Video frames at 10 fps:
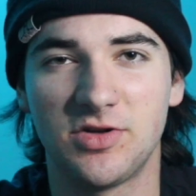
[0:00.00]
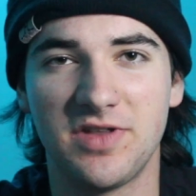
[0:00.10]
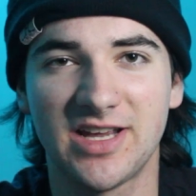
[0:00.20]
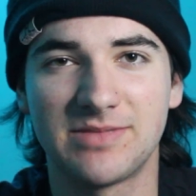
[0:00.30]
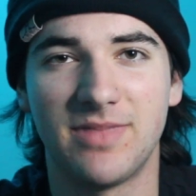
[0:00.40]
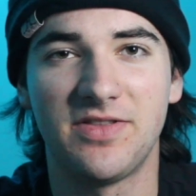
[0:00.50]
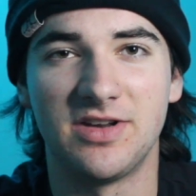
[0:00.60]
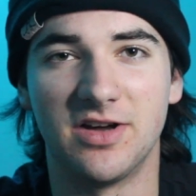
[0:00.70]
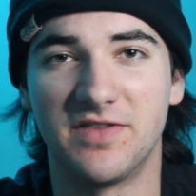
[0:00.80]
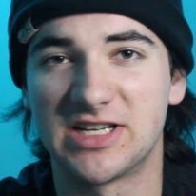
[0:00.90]
the next
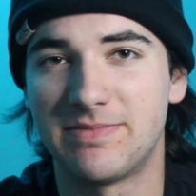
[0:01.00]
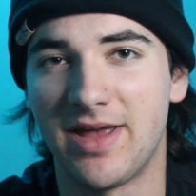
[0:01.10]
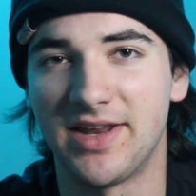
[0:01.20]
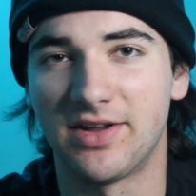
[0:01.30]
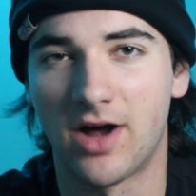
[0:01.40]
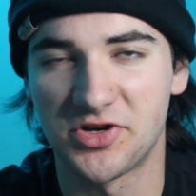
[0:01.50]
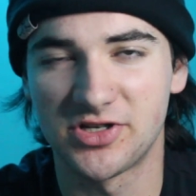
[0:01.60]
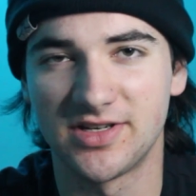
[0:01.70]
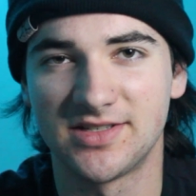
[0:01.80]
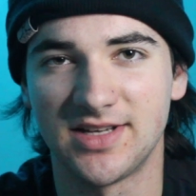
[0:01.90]
method of expanding
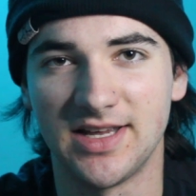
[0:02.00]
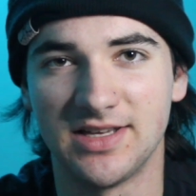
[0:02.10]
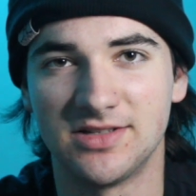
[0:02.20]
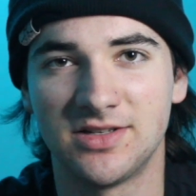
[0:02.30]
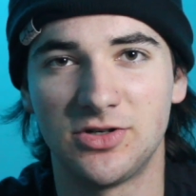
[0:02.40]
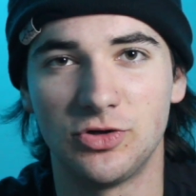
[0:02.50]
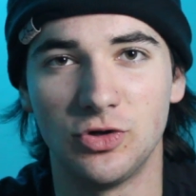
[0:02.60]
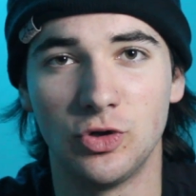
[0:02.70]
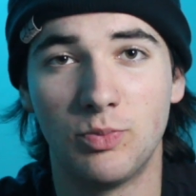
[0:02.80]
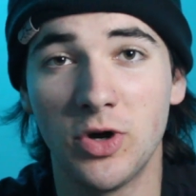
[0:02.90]
consciousness is
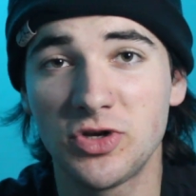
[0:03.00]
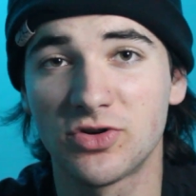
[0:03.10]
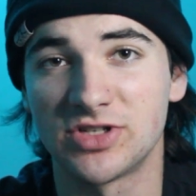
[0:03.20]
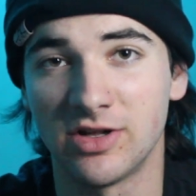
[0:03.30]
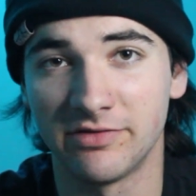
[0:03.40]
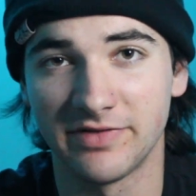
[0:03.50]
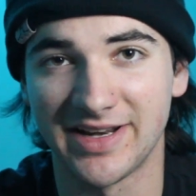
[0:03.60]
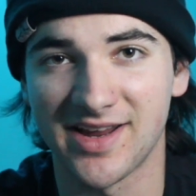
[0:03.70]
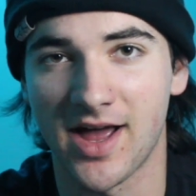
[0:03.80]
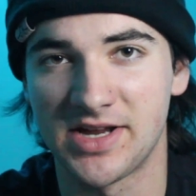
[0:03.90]
to put yourself in
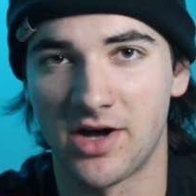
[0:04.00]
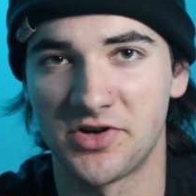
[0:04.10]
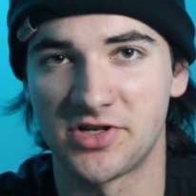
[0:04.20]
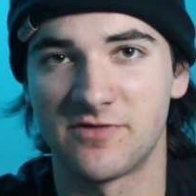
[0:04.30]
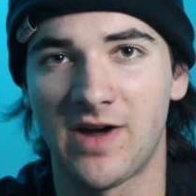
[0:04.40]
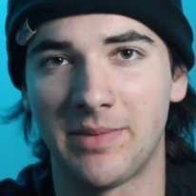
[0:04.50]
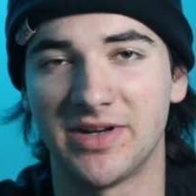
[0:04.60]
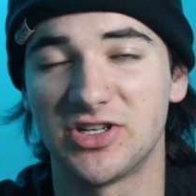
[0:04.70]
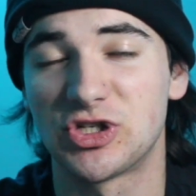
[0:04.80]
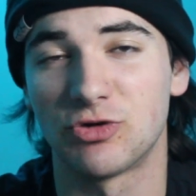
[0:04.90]
a high conscious
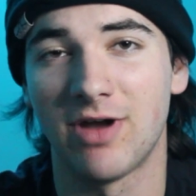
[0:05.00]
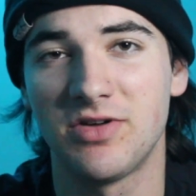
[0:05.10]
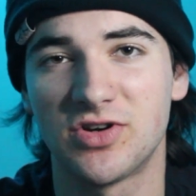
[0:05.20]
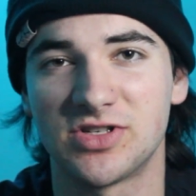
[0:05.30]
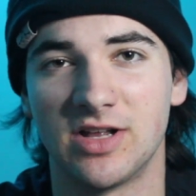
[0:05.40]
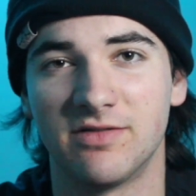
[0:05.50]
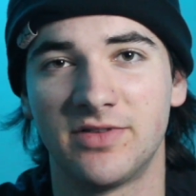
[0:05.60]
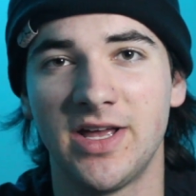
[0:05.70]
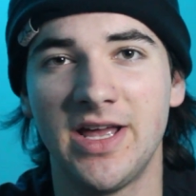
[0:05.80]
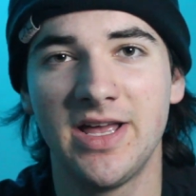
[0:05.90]
environment. Surround yourself
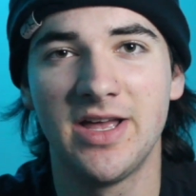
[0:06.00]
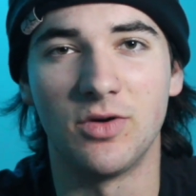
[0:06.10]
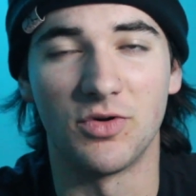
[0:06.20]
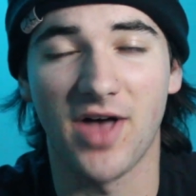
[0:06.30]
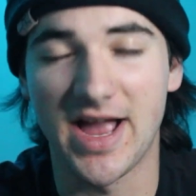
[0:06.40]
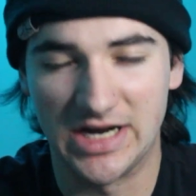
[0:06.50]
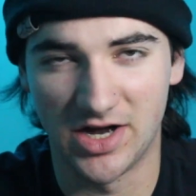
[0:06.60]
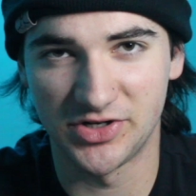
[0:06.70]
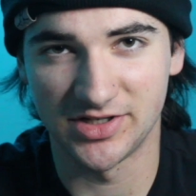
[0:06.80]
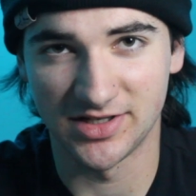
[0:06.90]
with high
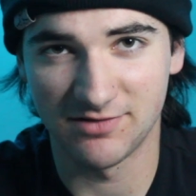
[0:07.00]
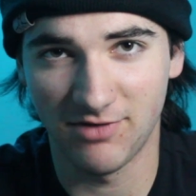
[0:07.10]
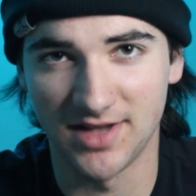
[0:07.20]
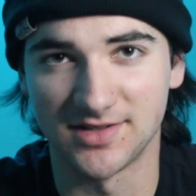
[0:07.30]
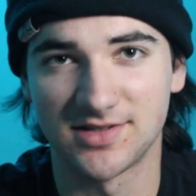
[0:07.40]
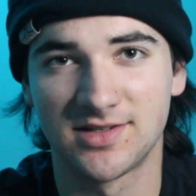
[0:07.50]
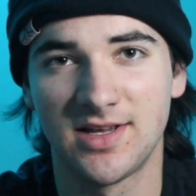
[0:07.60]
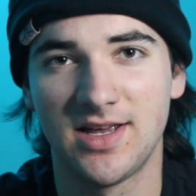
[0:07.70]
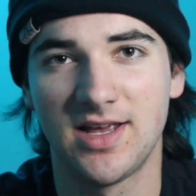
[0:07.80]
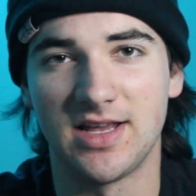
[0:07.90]
consciousness friends.
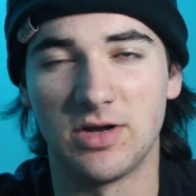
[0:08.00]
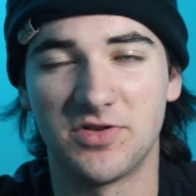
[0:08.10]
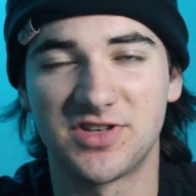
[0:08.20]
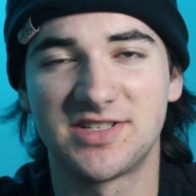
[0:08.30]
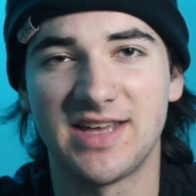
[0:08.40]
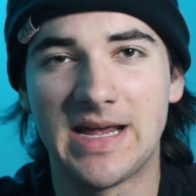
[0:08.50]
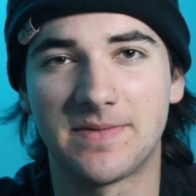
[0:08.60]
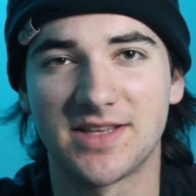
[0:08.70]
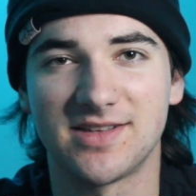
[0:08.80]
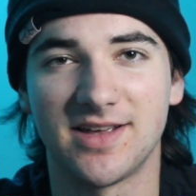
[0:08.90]
There's a saying
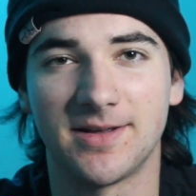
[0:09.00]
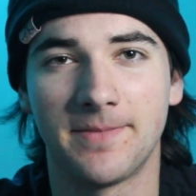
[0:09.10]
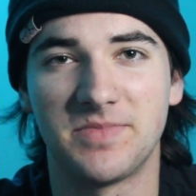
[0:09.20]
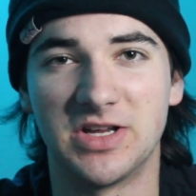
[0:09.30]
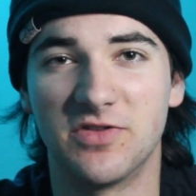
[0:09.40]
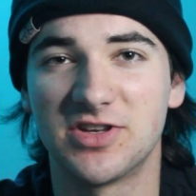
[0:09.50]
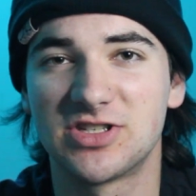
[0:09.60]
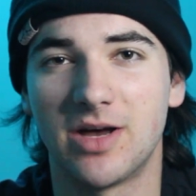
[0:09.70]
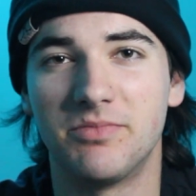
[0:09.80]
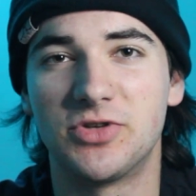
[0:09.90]
that's like, you're the
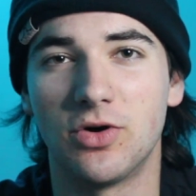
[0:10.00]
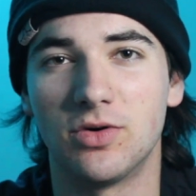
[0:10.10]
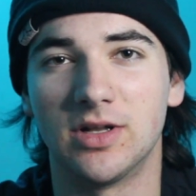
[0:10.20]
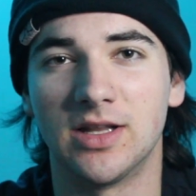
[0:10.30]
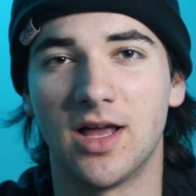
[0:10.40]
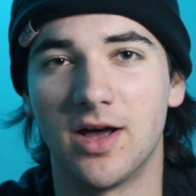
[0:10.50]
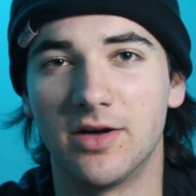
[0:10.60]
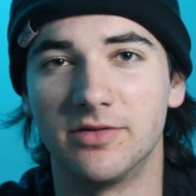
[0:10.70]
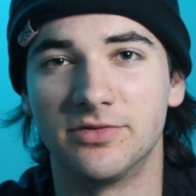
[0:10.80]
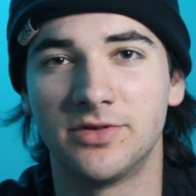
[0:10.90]
sum total
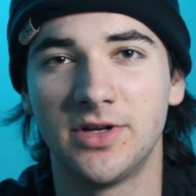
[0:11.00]
of